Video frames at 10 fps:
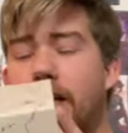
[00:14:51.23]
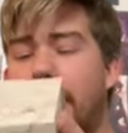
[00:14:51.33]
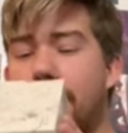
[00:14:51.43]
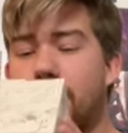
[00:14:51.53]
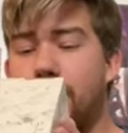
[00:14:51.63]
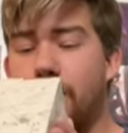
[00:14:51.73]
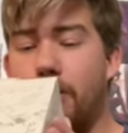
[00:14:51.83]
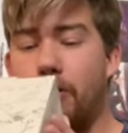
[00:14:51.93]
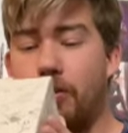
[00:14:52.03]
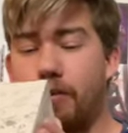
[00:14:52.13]
And
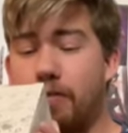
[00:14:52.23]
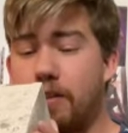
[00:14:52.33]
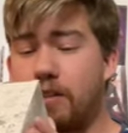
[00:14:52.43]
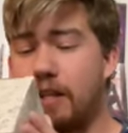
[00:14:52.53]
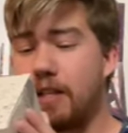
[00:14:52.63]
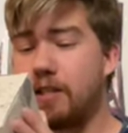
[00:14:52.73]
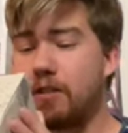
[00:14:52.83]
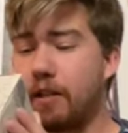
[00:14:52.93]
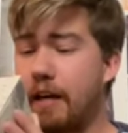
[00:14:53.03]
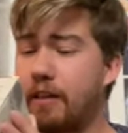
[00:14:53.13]
so this says,
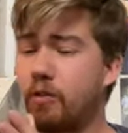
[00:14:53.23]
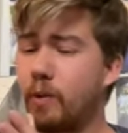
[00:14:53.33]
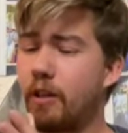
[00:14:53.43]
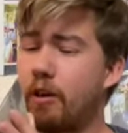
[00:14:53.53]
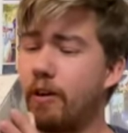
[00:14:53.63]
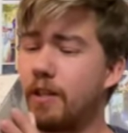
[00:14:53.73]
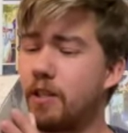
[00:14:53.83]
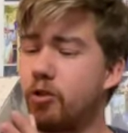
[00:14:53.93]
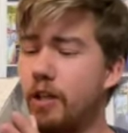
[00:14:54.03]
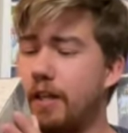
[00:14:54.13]
together with
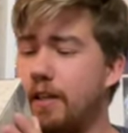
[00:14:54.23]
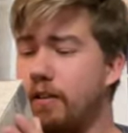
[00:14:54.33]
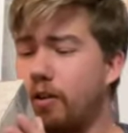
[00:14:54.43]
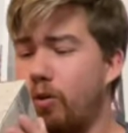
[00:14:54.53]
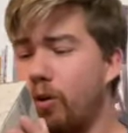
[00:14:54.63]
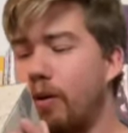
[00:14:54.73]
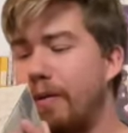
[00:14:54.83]
artist Janie LaCour,